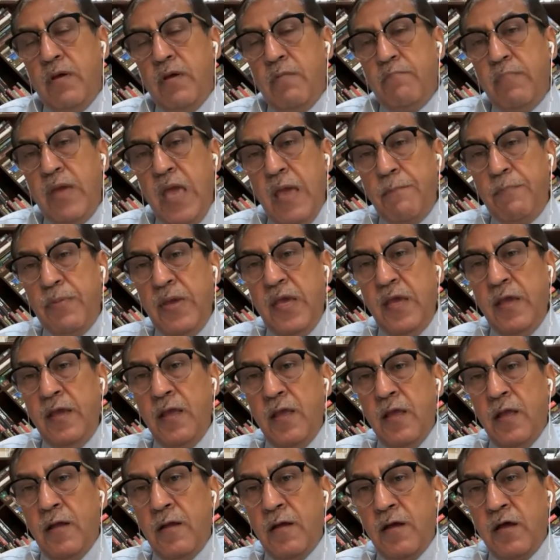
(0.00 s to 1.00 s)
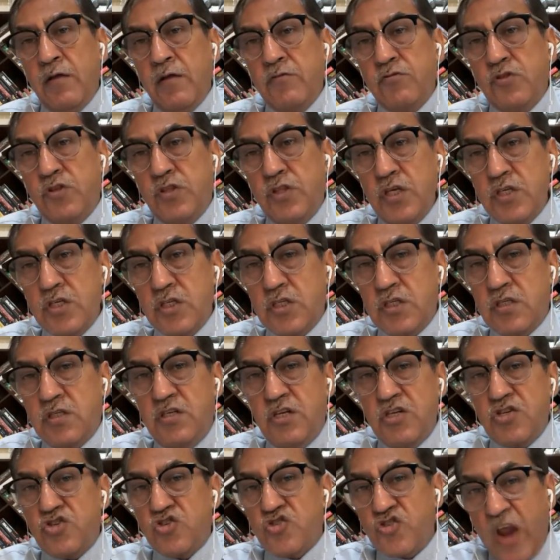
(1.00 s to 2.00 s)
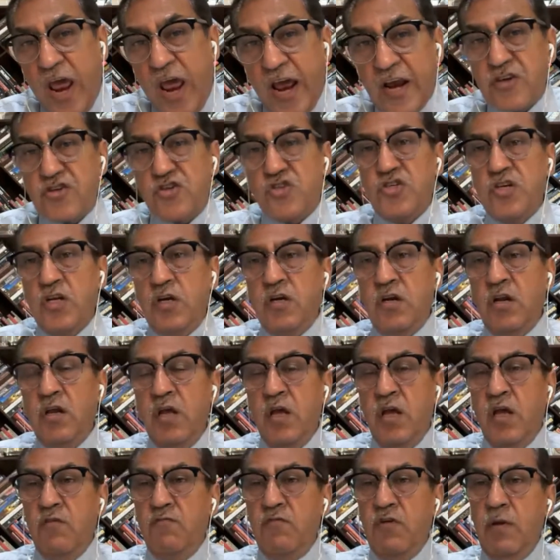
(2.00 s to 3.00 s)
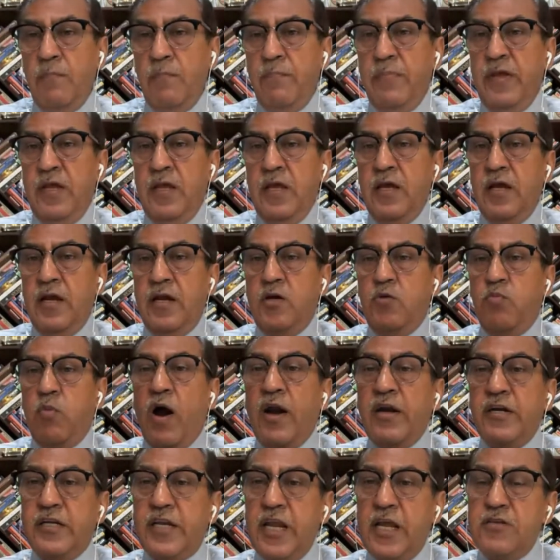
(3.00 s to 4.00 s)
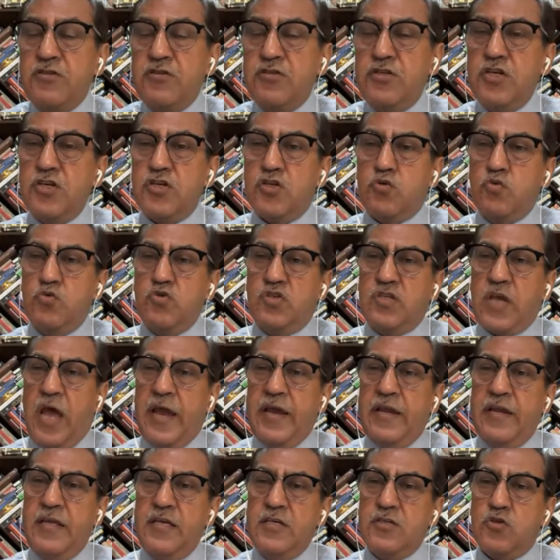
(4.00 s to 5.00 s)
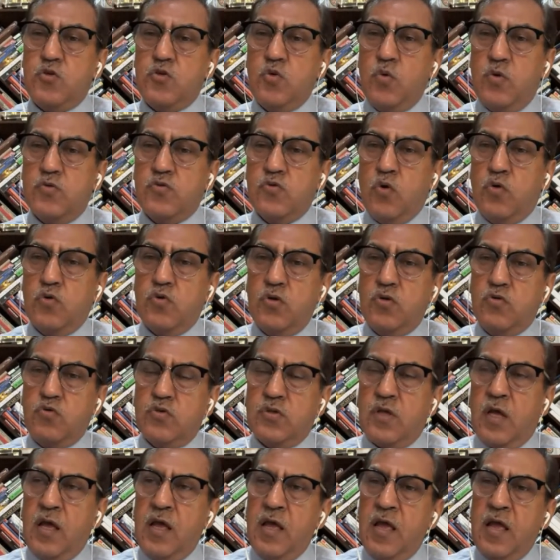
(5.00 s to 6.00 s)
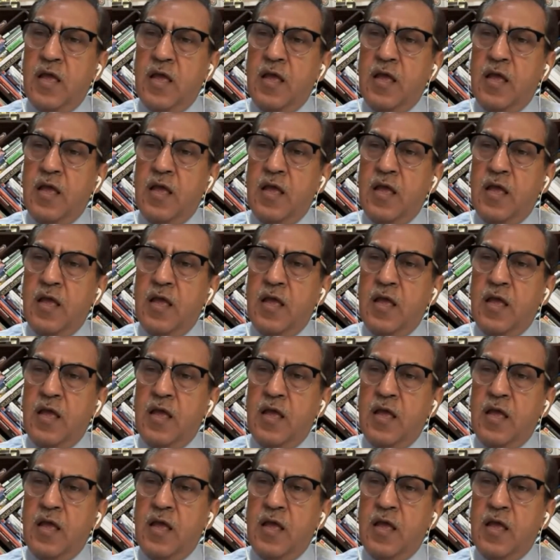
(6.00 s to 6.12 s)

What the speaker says: maybe this distraction will be advantageous to Chinese to so that.